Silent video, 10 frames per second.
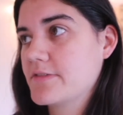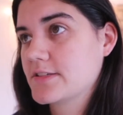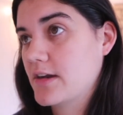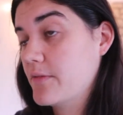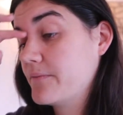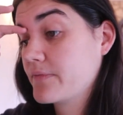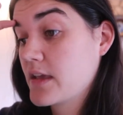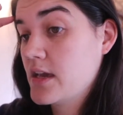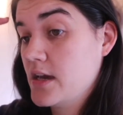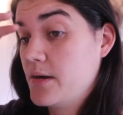So
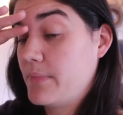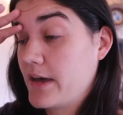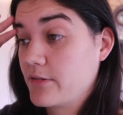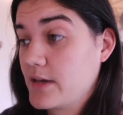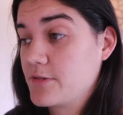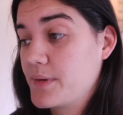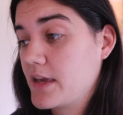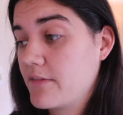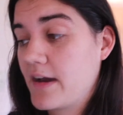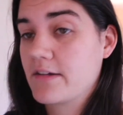by the way,
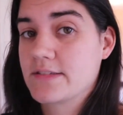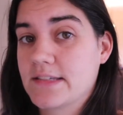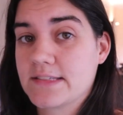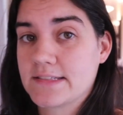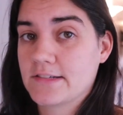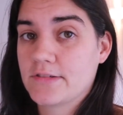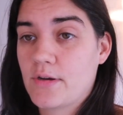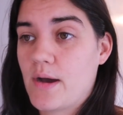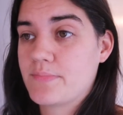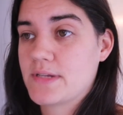speaking of houses, still no
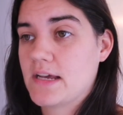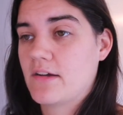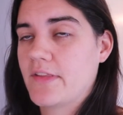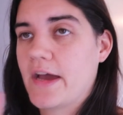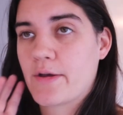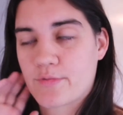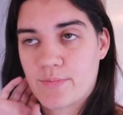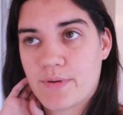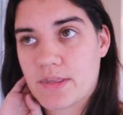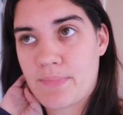update on the house we
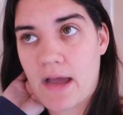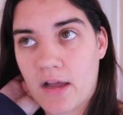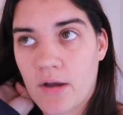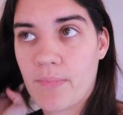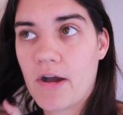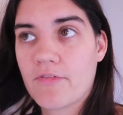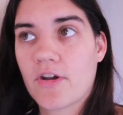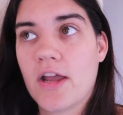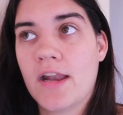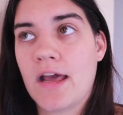put the backup
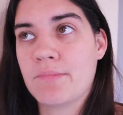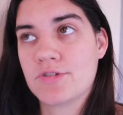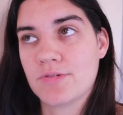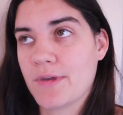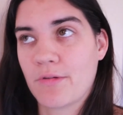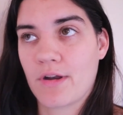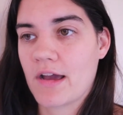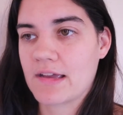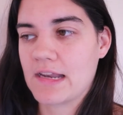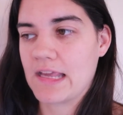offer in. I'm assuming we're
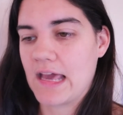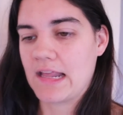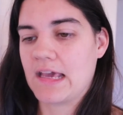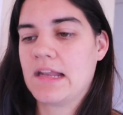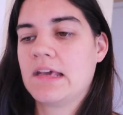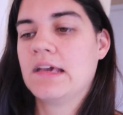not gonna get it.